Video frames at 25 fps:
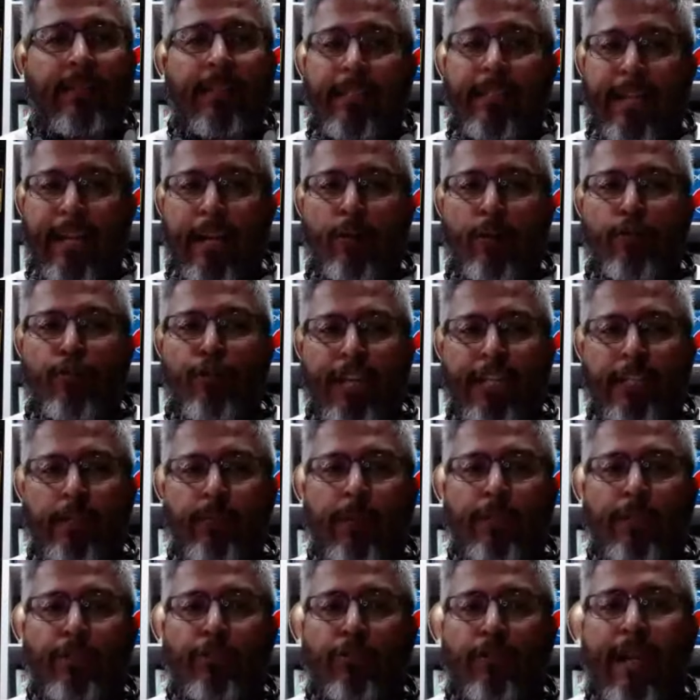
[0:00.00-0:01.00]
of the DOJ
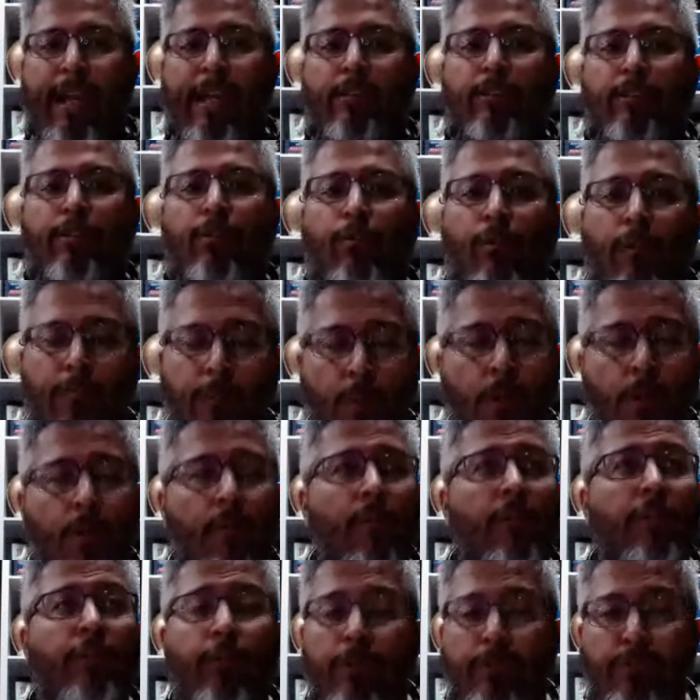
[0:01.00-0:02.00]
special counsel report,
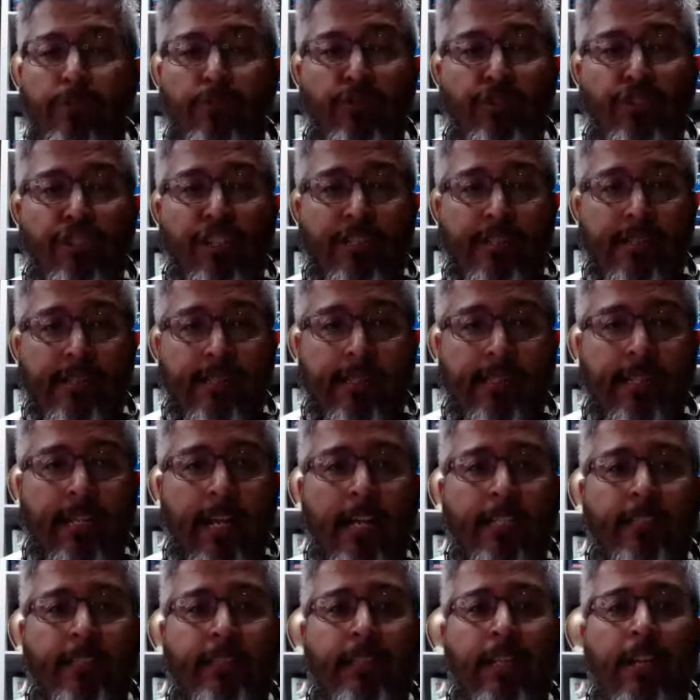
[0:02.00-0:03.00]
which we've just
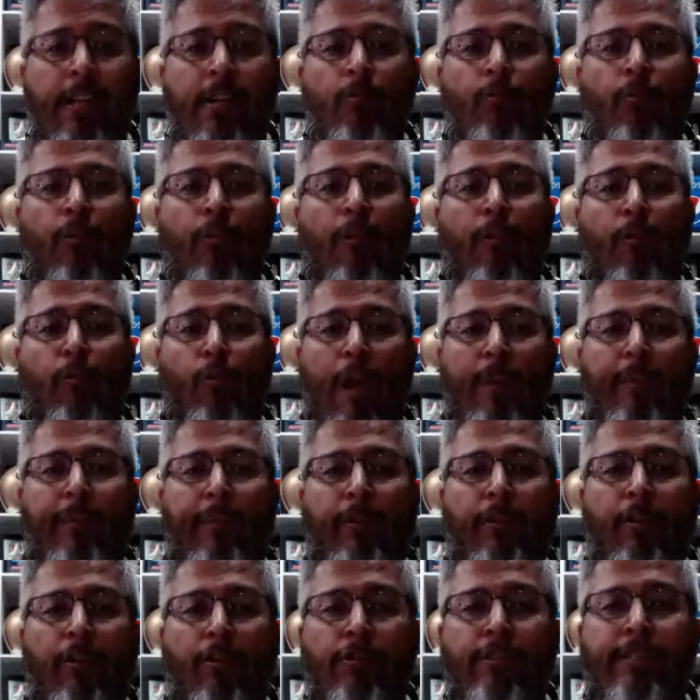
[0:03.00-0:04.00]
discussed,
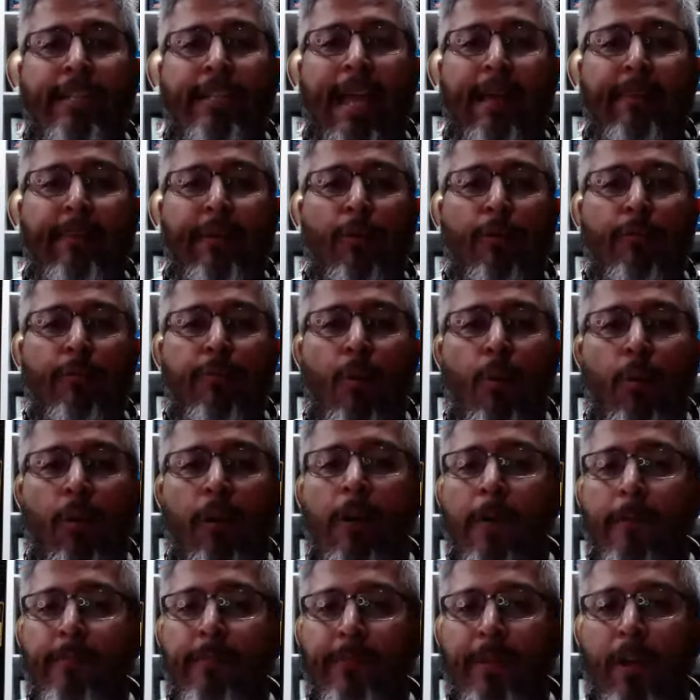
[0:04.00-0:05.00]
Robert Hur's damning report
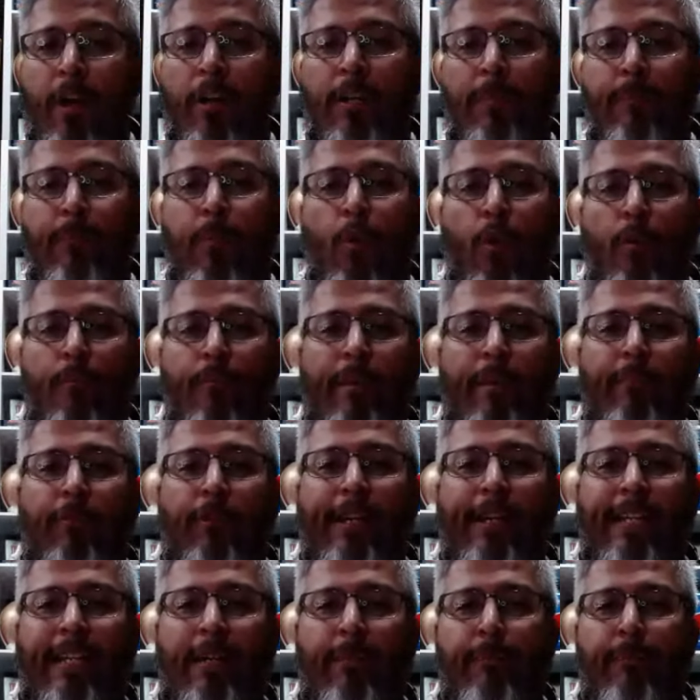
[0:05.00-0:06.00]
on the poor
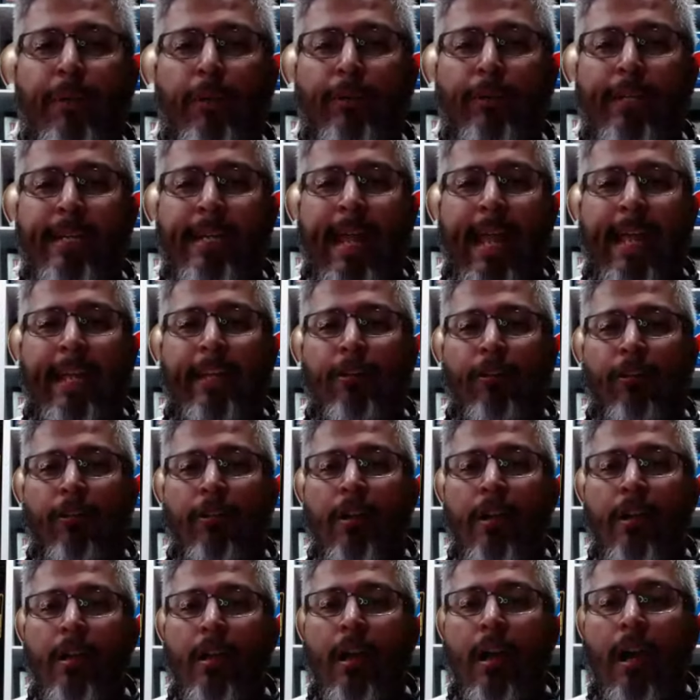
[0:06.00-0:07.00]
memory and the building
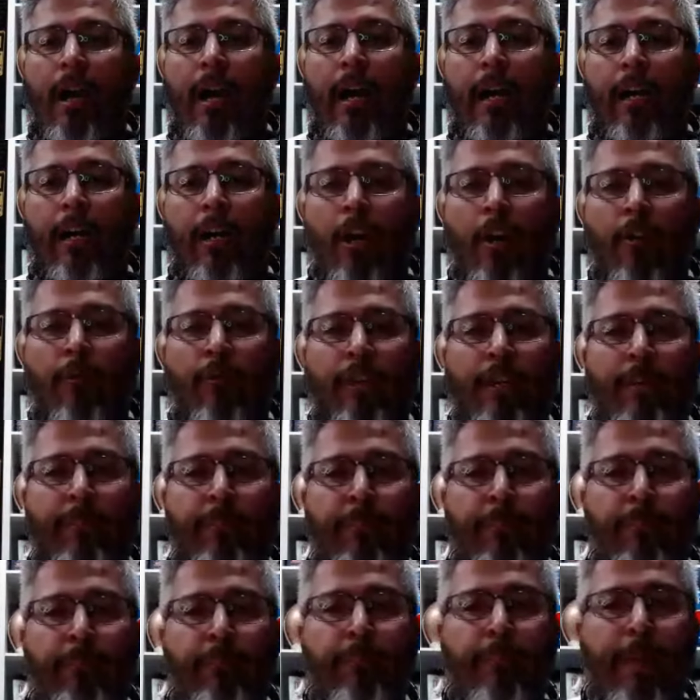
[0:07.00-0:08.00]
anger over the
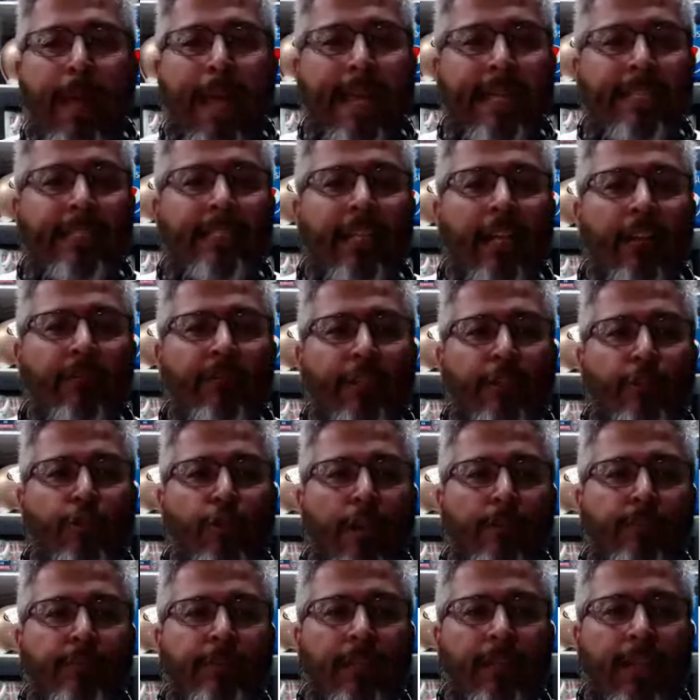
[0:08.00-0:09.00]
pace of the
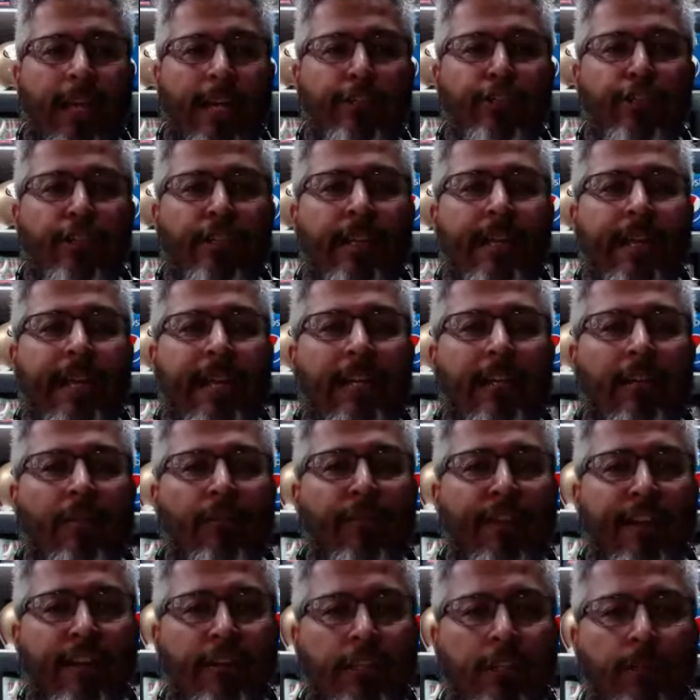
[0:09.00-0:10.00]
Trump's election
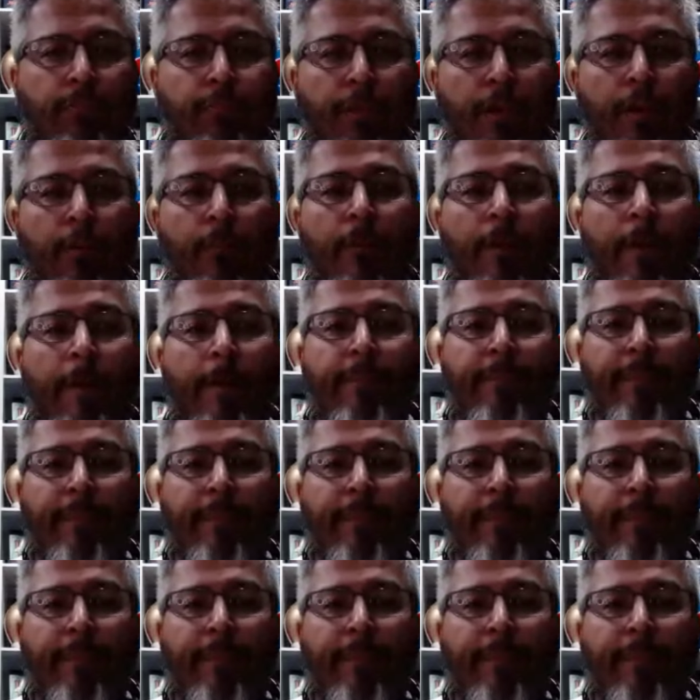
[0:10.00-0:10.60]
interference probe.